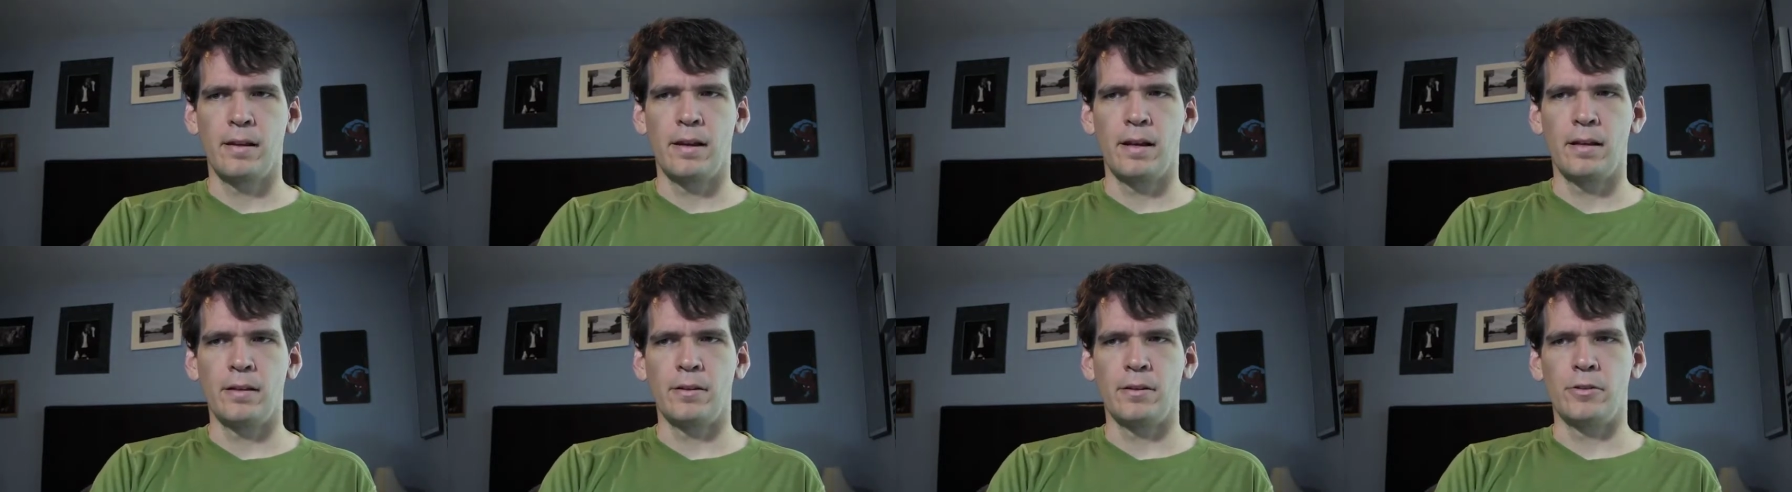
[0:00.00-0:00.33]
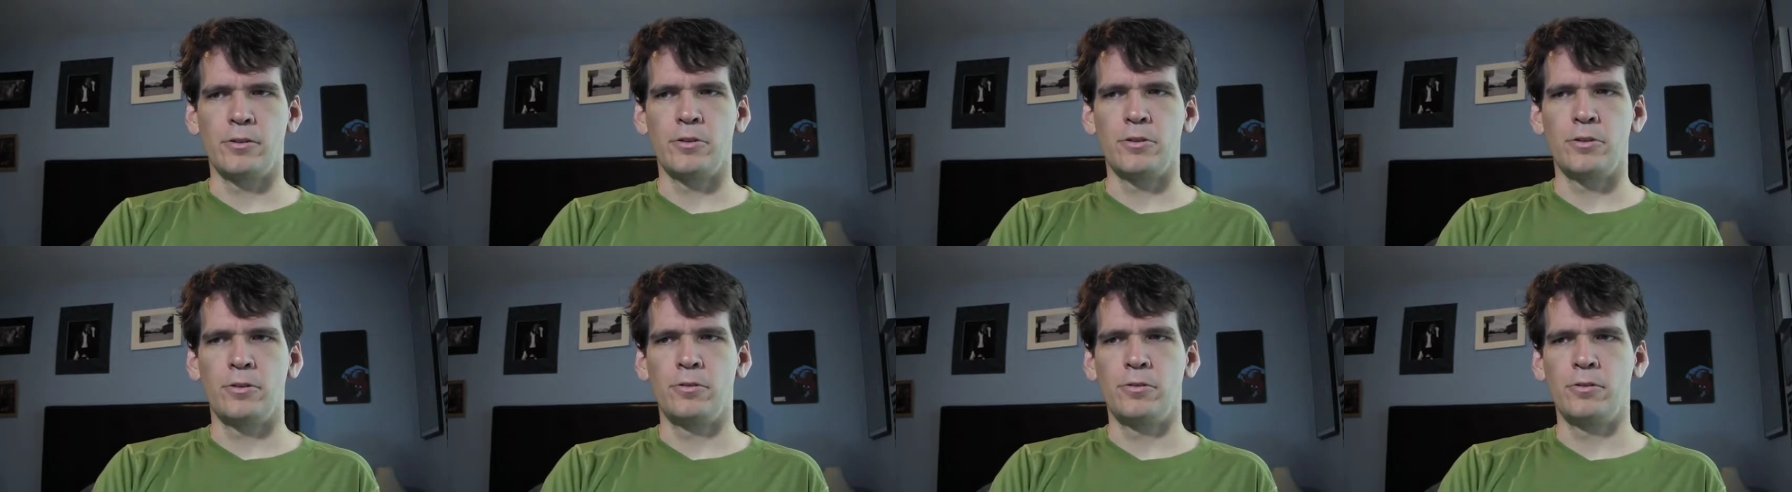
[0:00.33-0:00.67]
and the
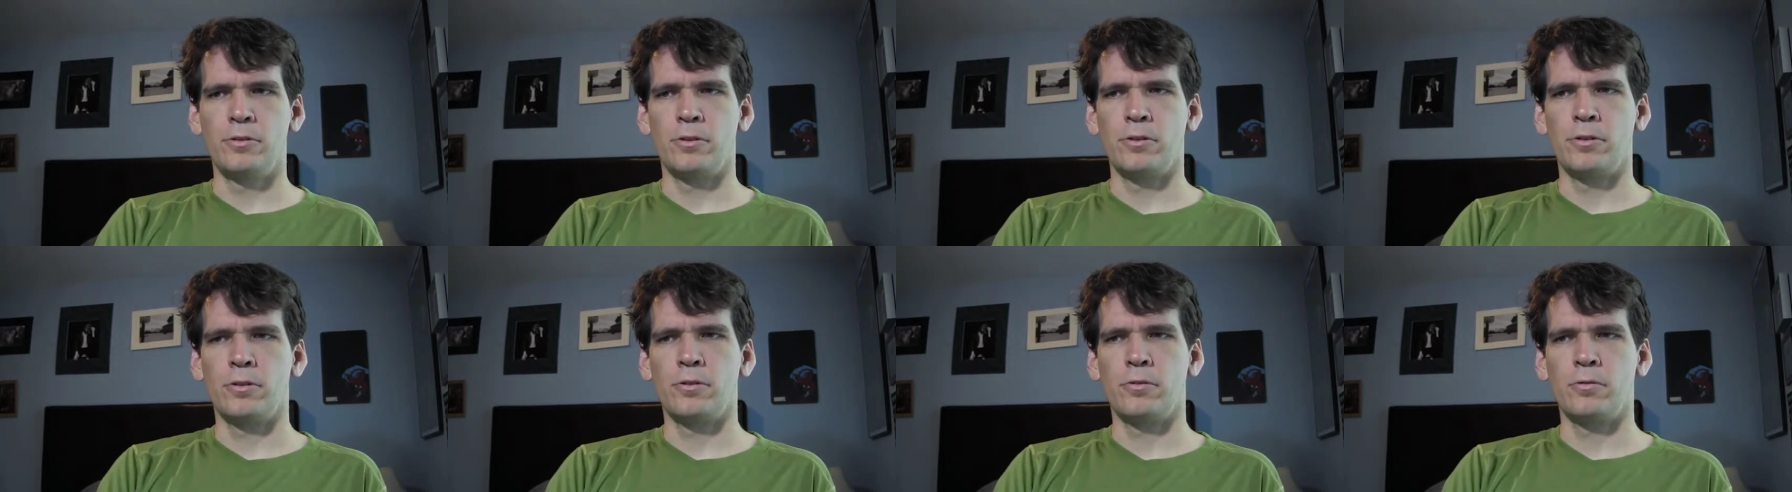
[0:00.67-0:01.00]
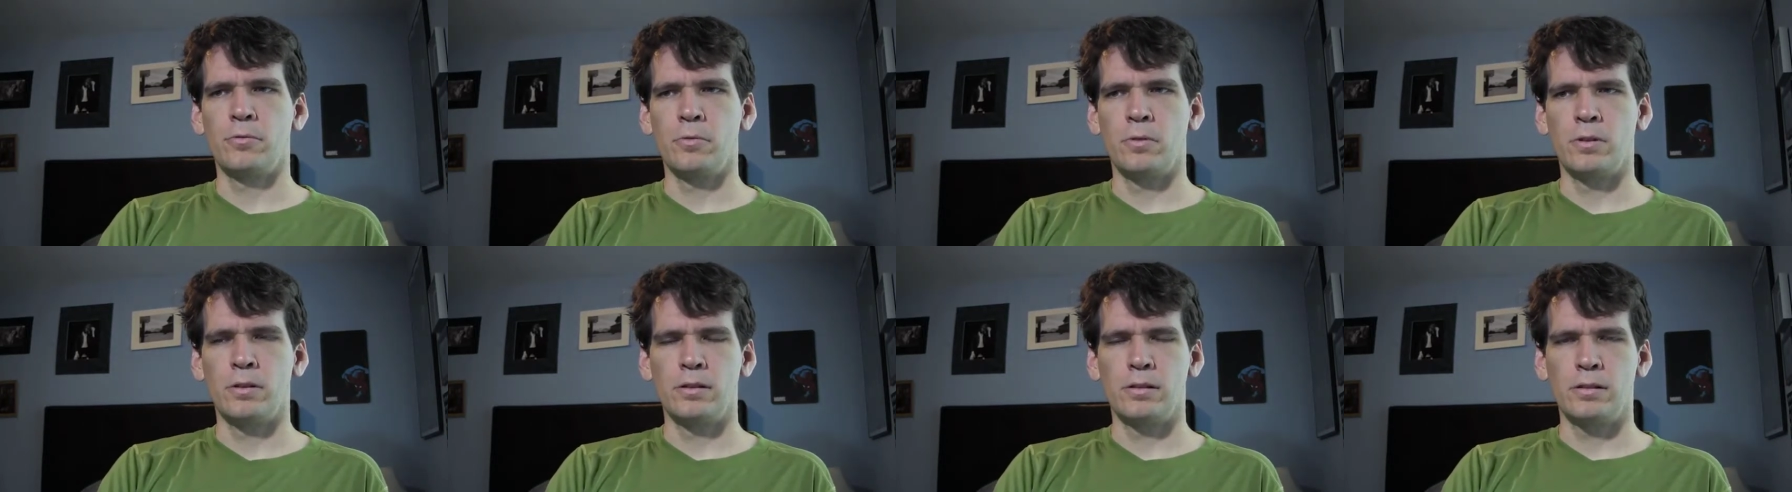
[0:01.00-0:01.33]
shooter
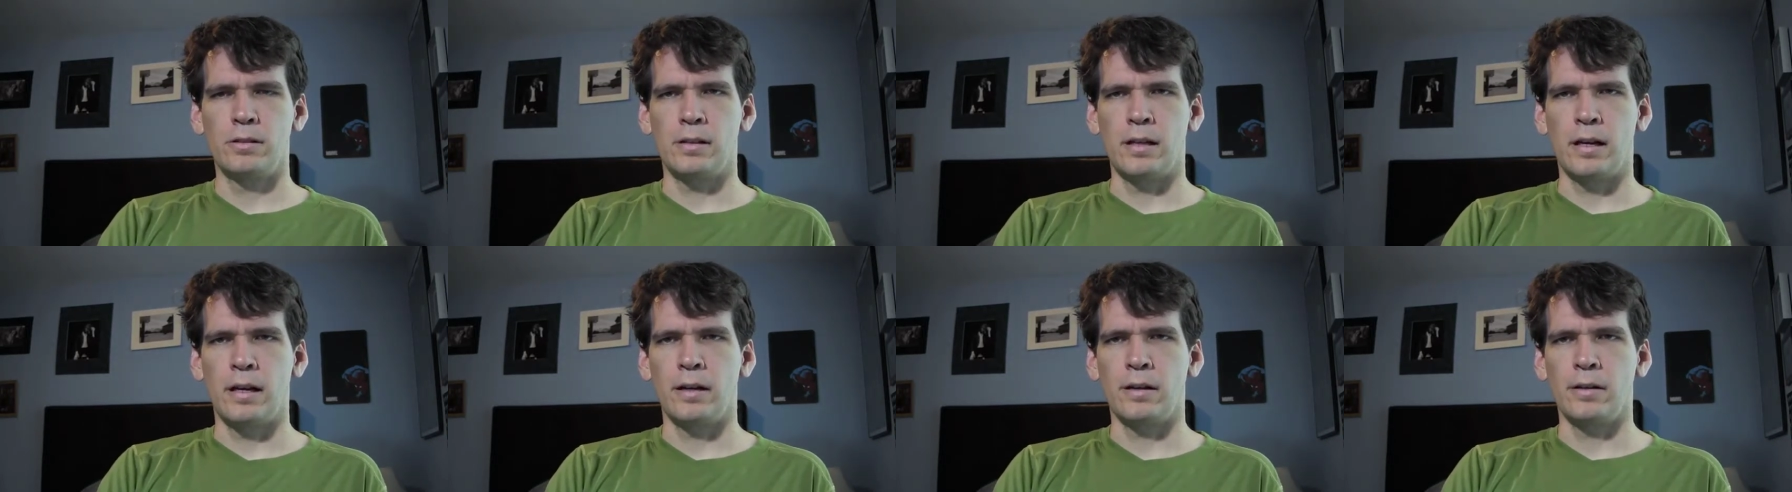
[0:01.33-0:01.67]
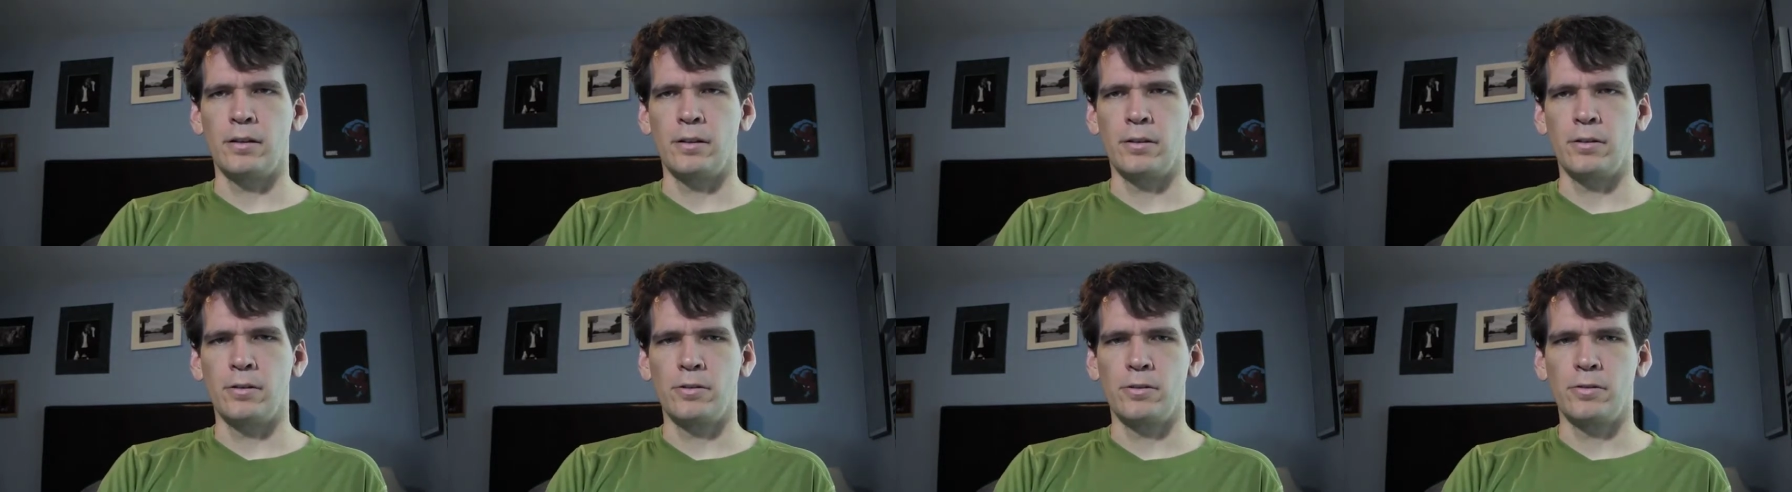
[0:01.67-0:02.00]
was
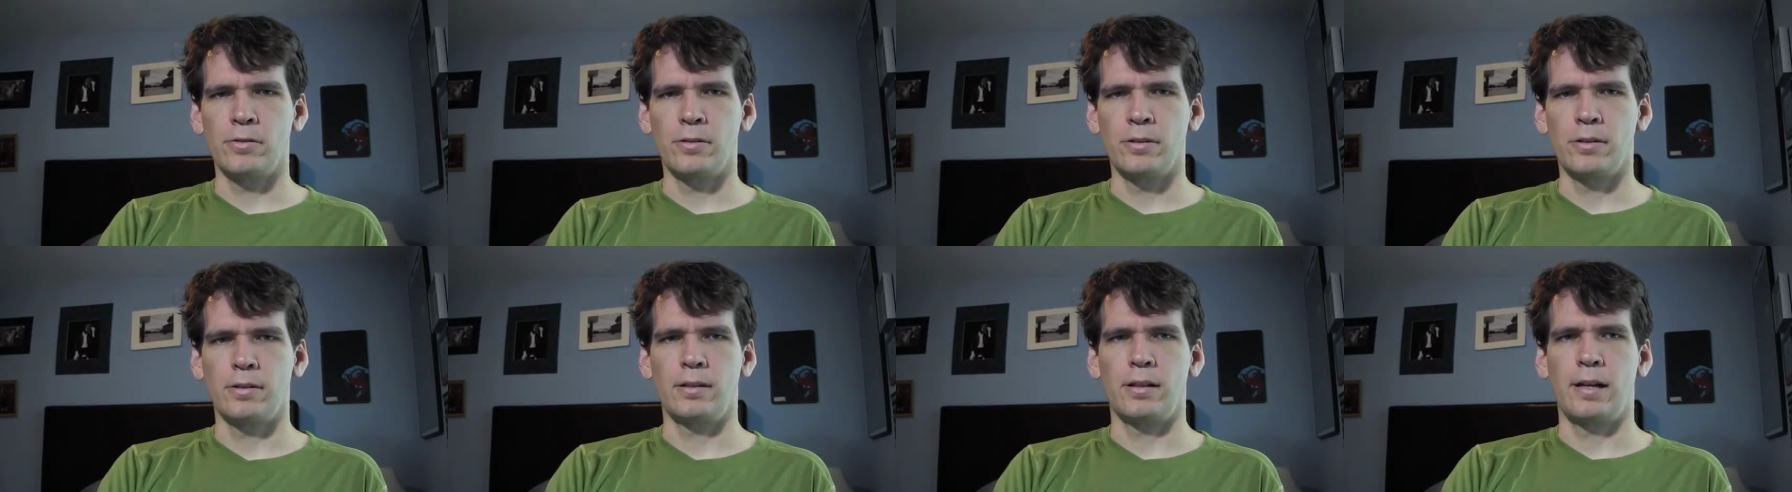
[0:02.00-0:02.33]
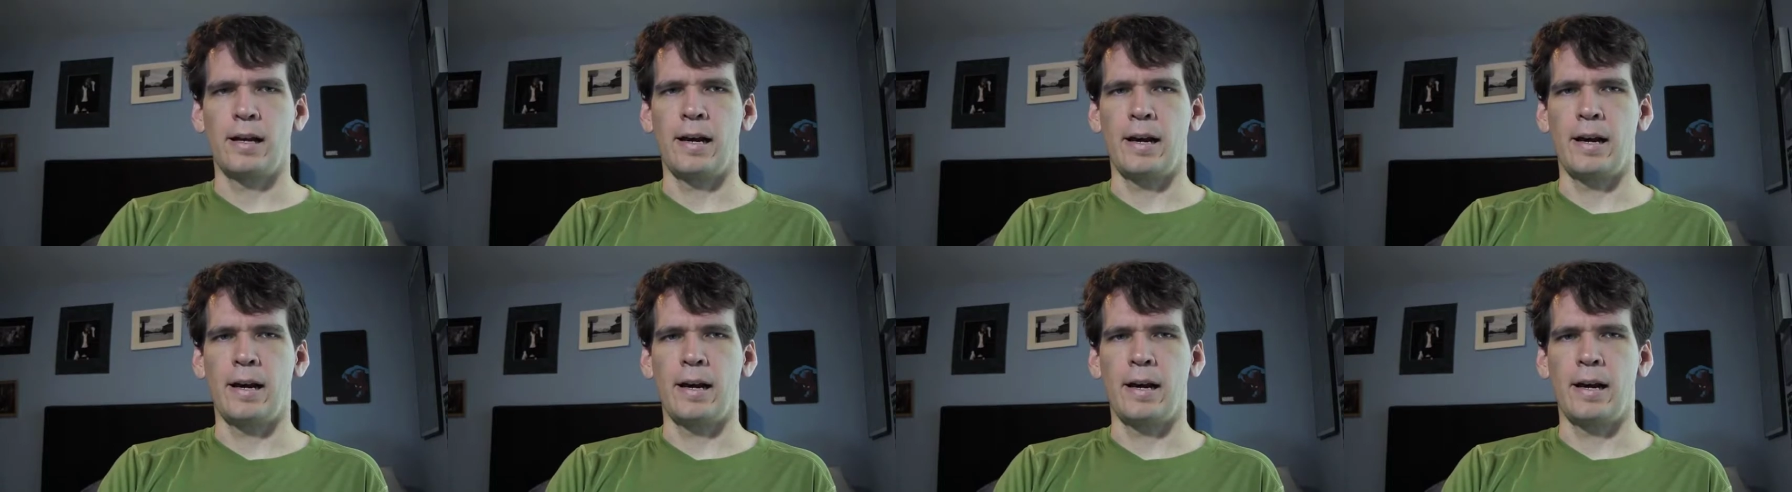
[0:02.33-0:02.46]
diagnosed with